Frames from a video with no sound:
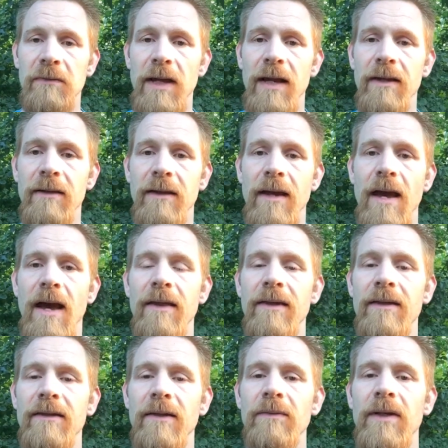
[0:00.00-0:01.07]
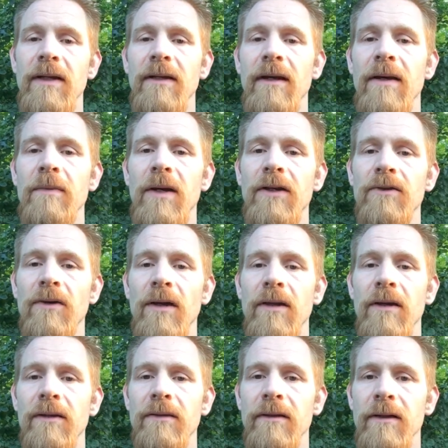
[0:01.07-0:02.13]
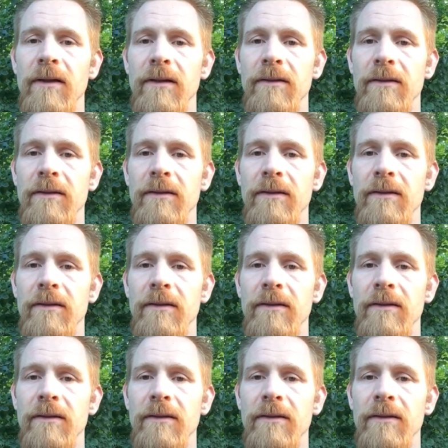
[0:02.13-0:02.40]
I think someday I might try the ocellatus.